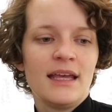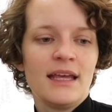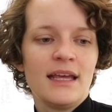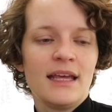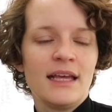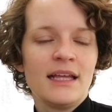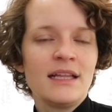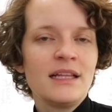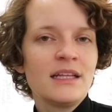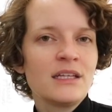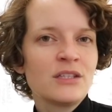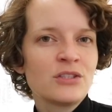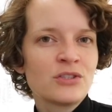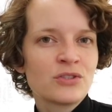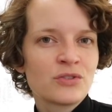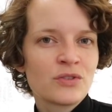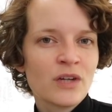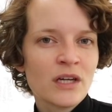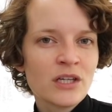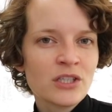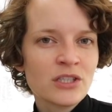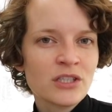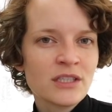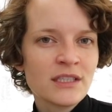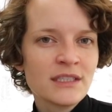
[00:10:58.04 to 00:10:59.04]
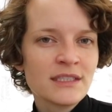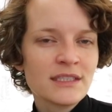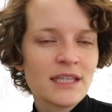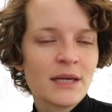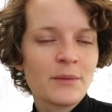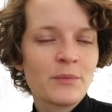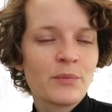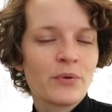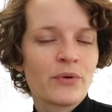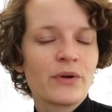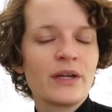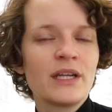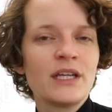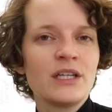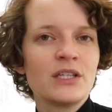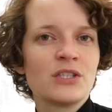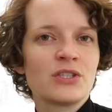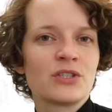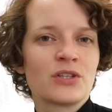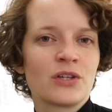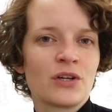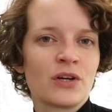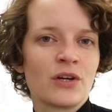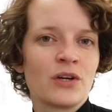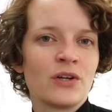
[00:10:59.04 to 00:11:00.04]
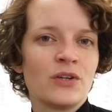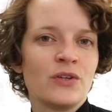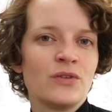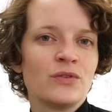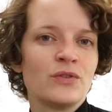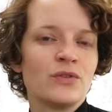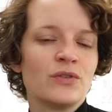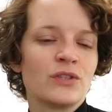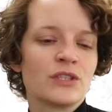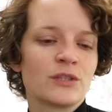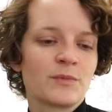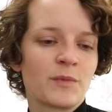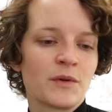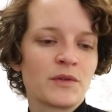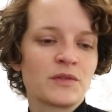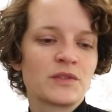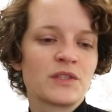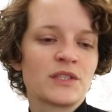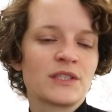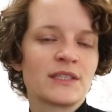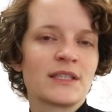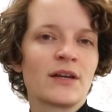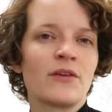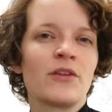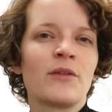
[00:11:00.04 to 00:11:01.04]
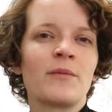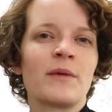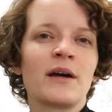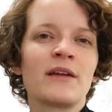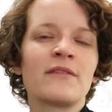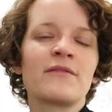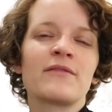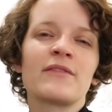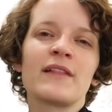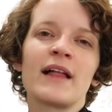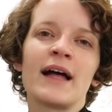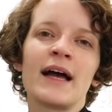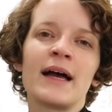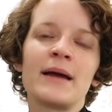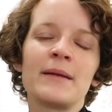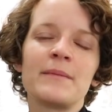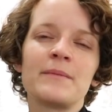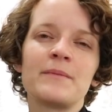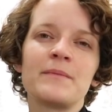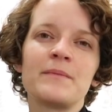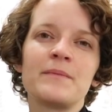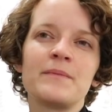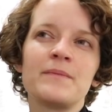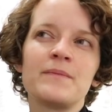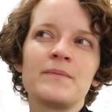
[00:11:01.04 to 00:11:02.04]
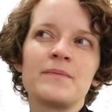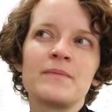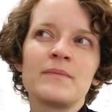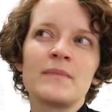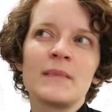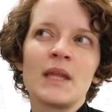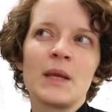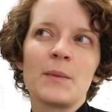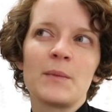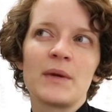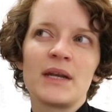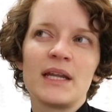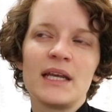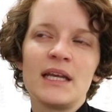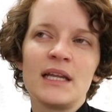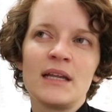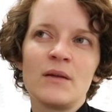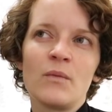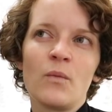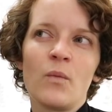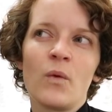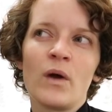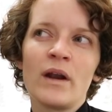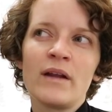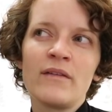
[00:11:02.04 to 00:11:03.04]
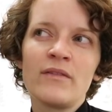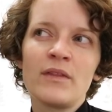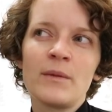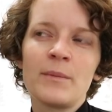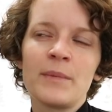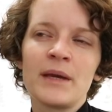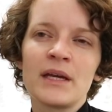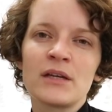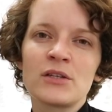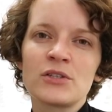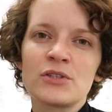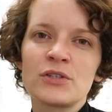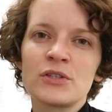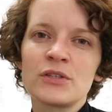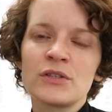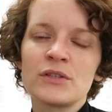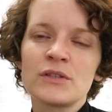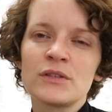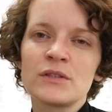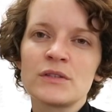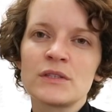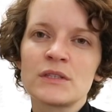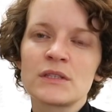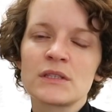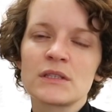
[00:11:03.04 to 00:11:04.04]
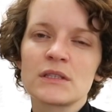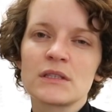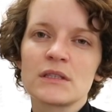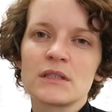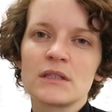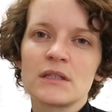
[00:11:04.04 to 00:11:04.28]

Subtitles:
In the instructions, I'm pretty sure you were supposed to sew them on flat. But in one of the pictures